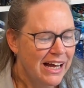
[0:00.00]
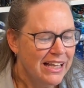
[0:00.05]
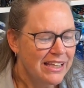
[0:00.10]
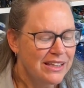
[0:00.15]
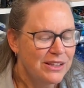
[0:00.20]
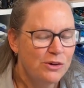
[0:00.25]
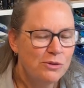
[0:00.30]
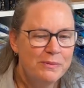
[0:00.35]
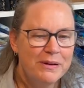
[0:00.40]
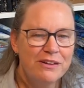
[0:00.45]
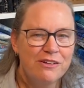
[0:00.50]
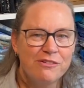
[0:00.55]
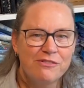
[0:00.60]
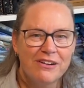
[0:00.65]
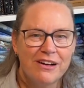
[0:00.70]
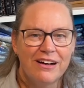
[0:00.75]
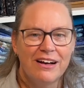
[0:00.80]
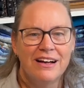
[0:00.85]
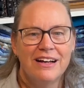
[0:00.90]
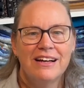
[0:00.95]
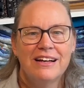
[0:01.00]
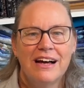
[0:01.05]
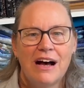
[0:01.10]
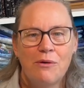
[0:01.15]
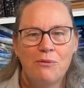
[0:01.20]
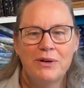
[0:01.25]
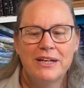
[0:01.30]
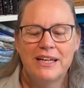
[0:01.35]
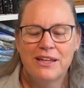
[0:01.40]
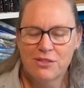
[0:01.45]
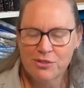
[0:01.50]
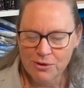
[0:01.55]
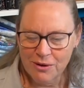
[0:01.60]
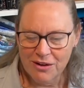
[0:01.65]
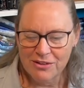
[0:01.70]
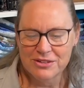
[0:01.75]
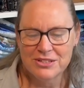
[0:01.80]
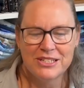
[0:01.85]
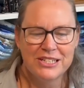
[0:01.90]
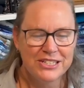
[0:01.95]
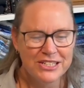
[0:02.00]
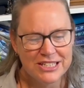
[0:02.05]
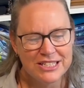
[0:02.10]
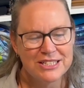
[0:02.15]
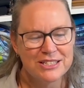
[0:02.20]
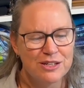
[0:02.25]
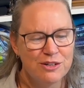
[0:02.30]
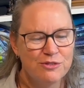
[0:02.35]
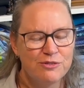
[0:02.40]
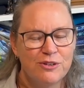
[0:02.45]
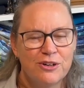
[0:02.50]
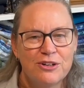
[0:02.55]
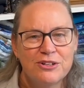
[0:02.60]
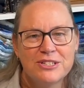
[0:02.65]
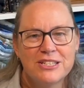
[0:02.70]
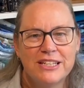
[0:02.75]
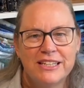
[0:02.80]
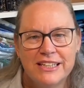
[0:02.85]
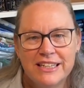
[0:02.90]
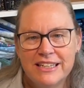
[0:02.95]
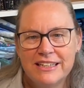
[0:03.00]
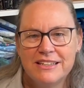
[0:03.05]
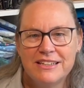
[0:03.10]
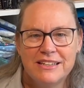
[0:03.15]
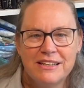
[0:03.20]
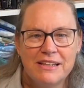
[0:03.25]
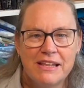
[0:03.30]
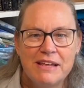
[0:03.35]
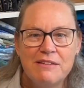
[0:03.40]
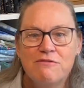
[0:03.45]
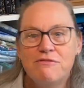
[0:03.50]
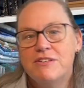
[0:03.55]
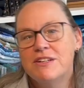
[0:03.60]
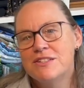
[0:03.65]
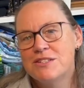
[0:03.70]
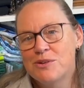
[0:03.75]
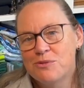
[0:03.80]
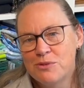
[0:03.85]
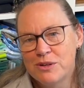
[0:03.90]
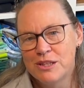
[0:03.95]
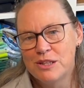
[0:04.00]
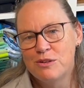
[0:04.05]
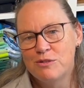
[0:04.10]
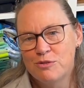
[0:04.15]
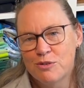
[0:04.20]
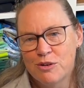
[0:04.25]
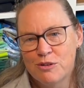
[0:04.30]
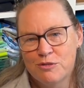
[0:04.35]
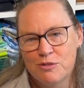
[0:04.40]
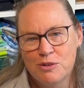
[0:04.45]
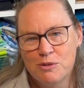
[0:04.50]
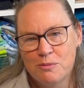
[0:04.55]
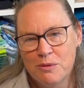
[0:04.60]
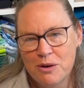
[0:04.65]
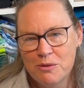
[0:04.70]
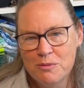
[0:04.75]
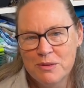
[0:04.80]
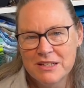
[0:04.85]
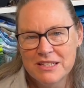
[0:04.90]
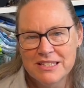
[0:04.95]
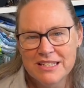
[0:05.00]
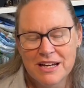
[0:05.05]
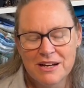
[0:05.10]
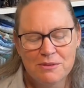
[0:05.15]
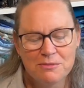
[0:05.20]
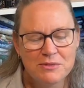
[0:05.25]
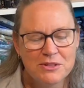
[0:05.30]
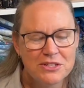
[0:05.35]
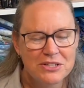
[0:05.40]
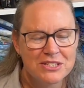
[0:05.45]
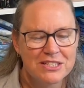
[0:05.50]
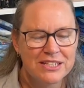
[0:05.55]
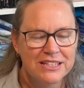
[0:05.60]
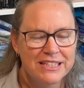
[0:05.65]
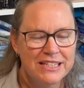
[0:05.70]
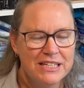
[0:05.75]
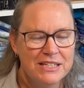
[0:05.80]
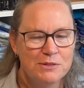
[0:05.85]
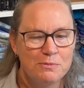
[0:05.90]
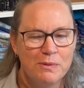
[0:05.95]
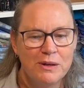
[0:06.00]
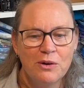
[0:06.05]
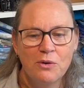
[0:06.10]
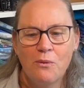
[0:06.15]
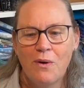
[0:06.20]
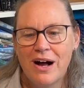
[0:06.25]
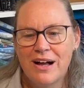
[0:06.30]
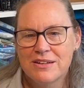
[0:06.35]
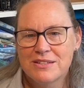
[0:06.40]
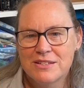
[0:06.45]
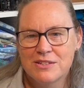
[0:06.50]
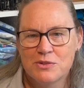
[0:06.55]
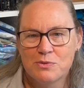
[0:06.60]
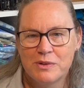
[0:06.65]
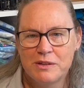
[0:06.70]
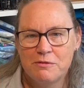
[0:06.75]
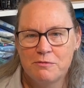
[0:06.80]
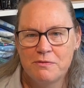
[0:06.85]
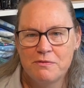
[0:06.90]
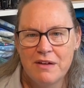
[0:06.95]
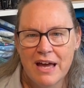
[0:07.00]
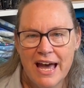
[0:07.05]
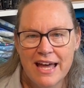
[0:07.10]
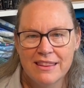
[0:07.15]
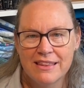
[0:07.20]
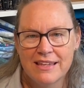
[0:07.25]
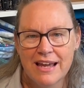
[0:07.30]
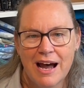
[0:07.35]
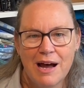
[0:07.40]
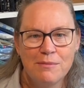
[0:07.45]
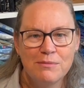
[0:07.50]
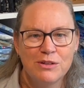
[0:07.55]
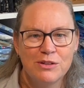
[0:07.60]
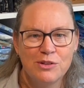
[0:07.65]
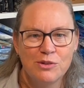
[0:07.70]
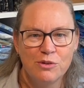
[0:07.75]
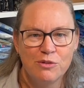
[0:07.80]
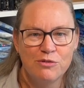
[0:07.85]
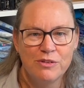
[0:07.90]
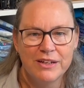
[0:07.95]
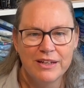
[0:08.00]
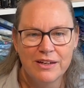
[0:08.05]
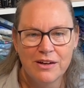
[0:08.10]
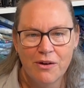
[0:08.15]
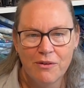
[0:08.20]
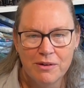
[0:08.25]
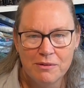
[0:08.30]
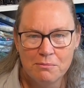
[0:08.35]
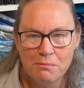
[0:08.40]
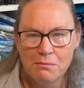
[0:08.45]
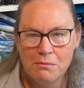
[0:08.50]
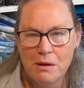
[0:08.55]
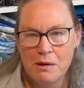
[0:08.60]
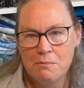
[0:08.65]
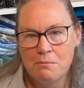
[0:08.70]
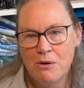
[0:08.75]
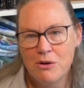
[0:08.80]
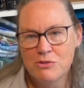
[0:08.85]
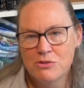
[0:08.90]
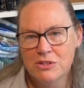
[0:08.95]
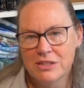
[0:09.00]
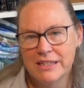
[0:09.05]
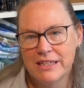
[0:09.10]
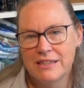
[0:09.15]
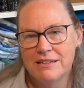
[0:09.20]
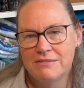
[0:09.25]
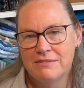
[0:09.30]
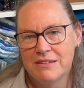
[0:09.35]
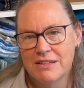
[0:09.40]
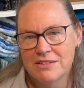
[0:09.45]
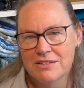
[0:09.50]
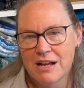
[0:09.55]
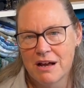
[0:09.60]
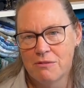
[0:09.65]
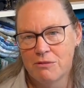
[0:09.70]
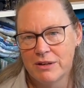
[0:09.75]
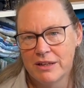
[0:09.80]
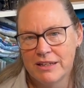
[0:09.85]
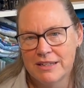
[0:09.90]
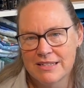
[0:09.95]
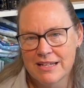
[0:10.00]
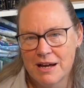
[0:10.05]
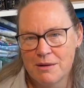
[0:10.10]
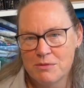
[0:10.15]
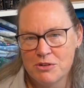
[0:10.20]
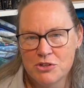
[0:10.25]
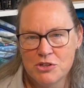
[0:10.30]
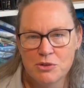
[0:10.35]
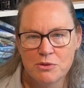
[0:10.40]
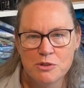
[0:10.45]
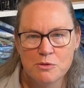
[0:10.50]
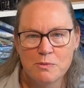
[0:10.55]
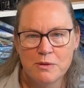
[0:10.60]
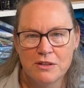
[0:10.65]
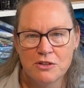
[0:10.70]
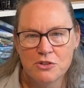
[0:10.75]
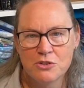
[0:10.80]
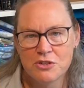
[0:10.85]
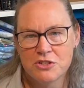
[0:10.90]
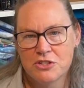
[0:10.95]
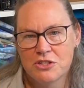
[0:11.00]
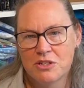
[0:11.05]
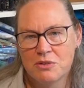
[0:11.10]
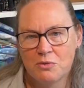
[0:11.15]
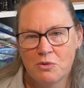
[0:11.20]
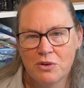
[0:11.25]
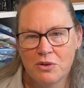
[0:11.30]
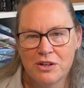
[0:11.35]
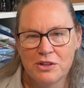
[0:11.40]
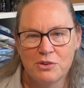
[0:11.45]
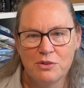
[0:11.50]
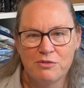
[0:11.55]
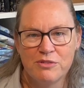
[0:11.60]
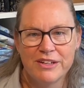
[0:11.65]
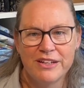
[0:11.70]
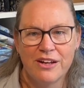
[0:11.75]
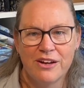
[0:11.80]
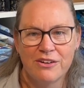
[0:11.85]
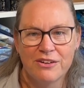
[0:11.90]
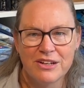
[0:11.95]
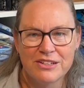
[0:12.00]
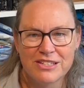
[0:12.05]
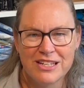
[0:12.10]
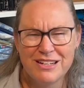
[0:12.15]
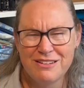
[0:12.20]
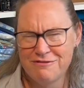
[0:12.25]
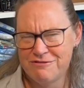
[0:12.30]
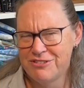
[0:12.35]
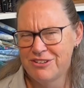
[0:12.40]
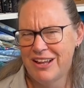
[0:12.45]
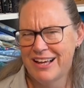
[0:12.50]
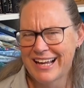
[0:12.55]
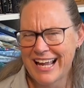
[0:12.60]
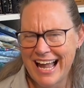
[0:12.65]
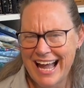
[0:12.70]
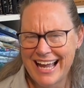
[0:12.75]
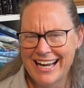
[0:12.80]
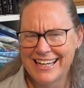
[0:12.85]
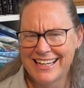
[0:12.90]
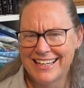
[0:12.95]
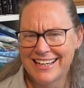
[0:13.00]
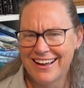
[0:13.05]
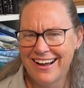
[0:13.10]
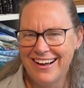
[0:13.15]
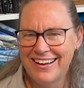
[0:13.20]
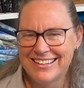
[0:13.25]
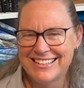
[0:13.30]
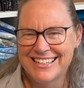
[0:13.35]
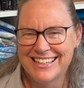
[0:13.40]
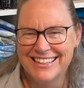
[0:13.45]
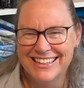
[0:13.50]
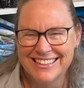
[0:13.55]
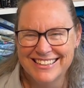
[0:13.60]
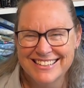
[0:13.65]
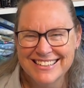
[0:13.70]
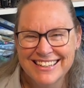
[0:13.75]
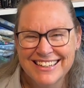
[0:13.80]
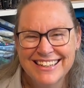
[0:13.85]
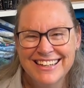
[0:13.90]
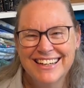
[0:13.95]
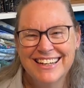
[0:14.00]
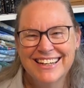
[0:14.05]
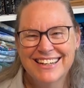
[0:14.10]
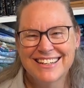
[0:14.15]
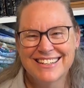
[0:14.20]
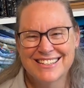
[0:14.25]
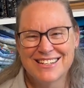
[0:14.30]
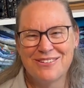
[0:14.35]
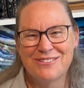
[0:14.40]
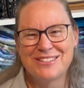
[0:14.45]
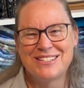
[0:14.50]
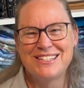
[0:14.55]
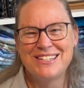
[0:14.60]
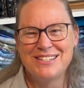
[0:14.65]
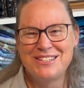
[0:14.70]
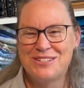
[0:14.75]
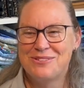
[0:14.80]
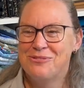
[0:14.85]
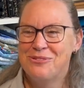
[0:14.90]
little bit of I want to get through all the stitching stuff first, and then visit with you for a few moments. Just it's been a while since we've had time to do a video, and mostly it's not really a time issue. It's been a Trish didn't want to do a video because I didn't feel like I had any content because I was stitching